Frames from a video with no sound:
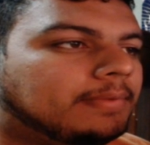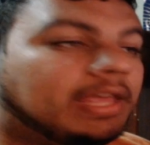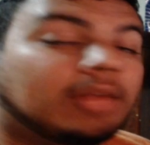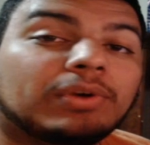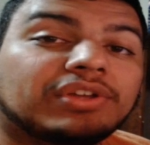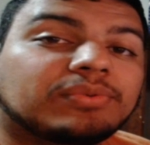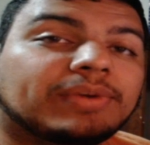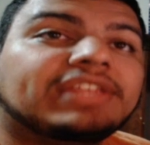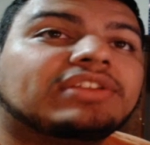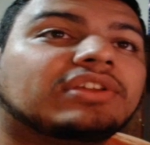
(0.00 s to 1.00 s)
And while you
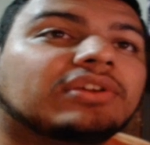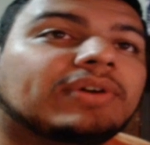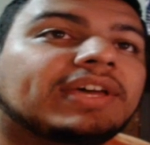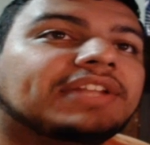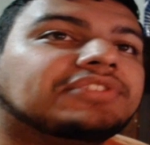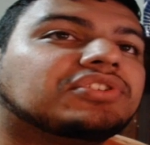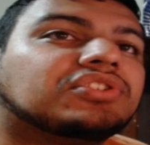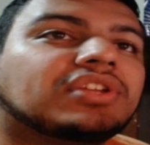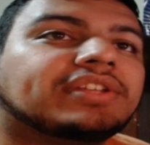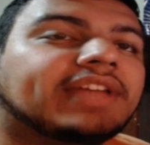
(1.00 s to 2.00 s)
wait, you can go ahead and just
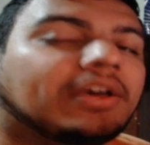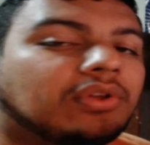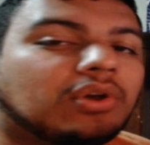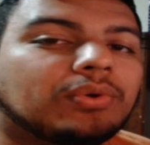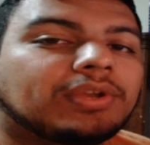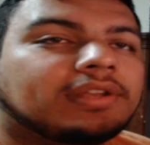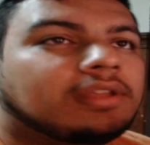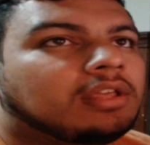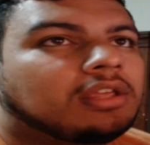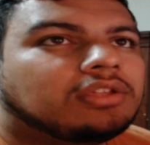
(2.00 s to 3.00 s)
shut down Odin.
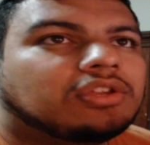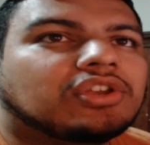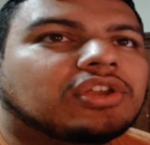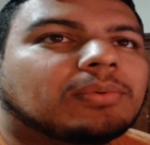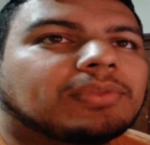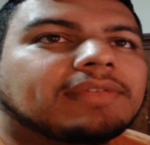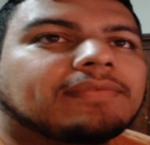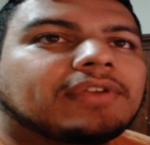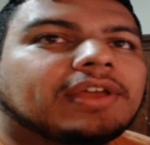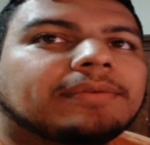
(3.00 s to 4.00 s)
You're done with it
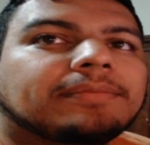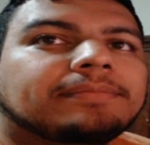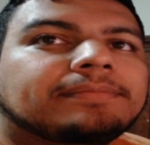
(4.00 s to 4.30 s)
for now.